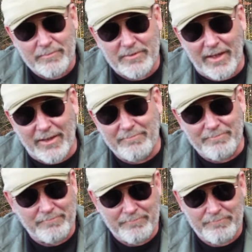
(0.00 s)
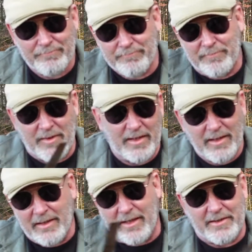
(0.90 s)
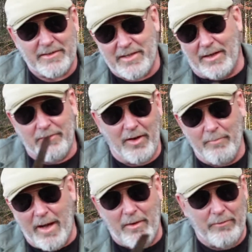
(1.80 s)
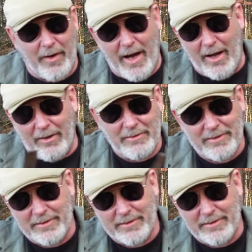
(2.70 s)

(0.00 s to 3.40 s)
So, get yourself a little metal file.